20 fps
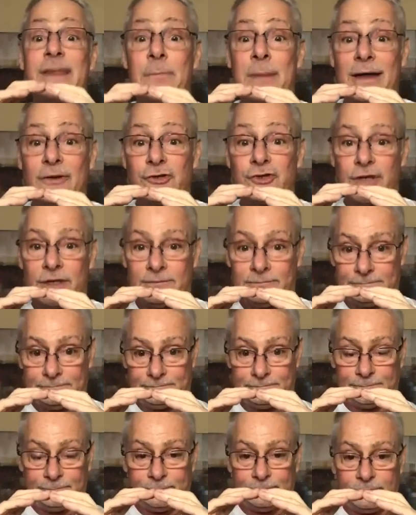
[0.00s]
5th dimension
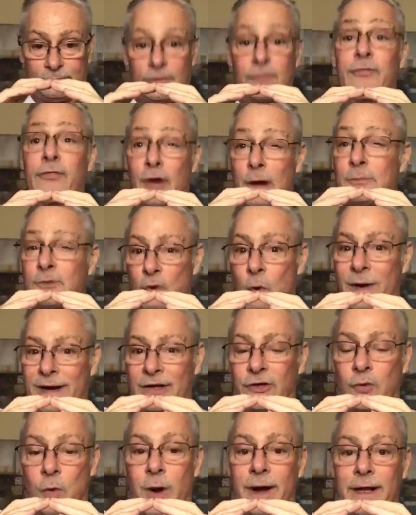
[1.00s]
from
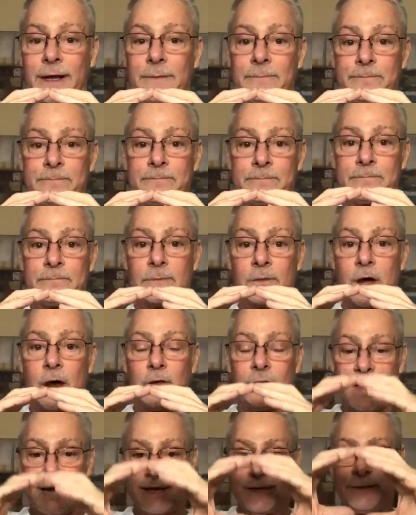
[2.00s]
2020.
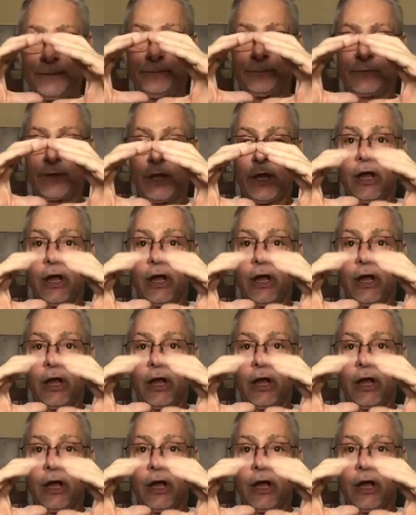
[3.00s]
All right?